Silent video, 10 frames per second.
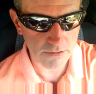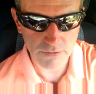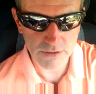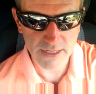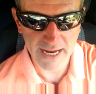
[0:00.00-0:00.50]

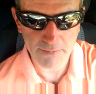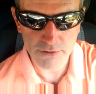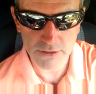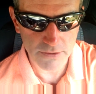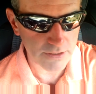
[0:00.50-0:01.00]
Just
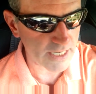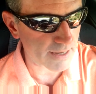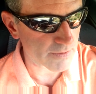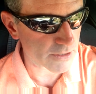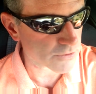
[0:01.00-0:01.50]
90% of the
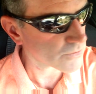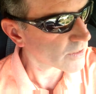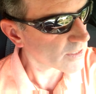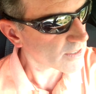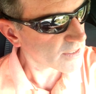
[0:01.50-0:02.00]
time they do.
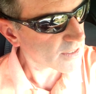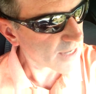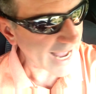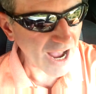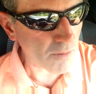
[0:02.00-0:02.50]

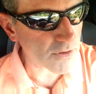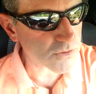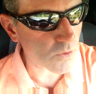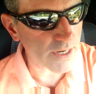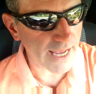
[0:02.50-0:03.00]
I
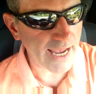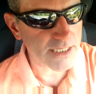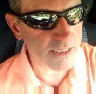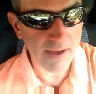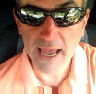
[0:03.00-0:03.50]
almost wanted to
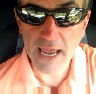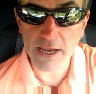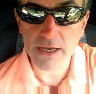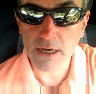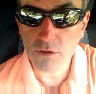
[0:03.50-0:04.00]
ask them,
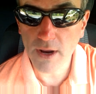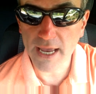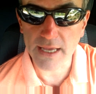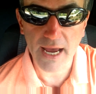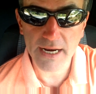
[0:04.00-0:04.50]
hey,
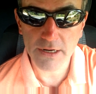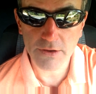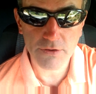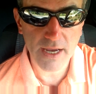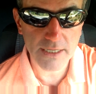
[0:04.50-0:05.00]
great, I didn't know
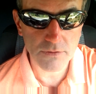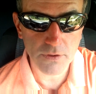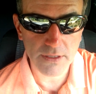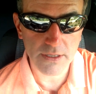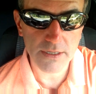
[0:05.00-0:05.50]
you guys were
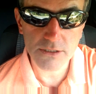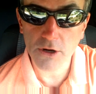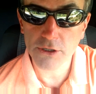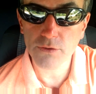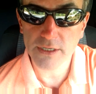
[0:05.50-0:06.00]
doing this.
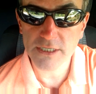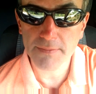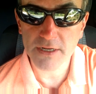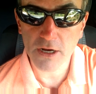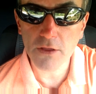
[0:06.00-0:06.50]
Are you
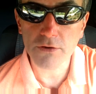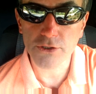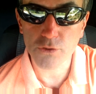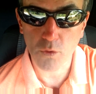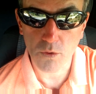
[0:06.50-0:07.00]
accepting other
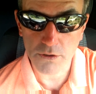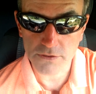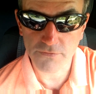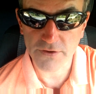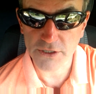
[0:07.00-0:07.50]
short
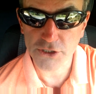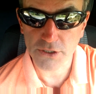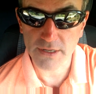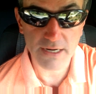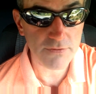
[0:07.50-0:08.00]
works of
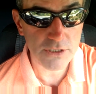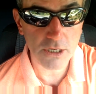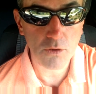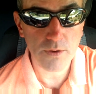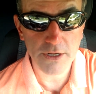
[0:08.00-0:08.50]
fiction? And if
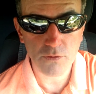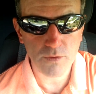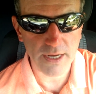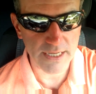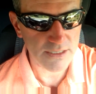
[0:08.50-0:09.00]
so, what are your
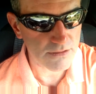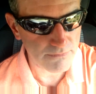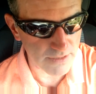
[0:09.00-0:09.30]
rates?